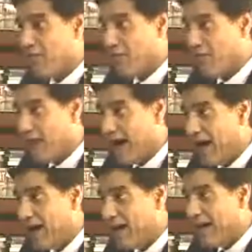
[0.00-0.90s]
fact
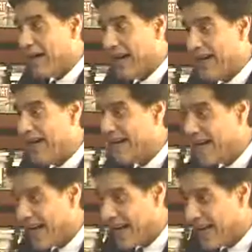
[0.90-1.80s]
that
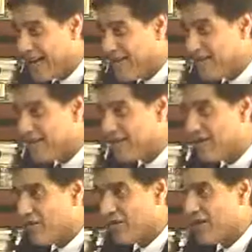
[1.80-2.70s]
entire agreement is not
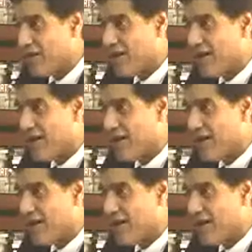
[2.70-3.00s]
works contract.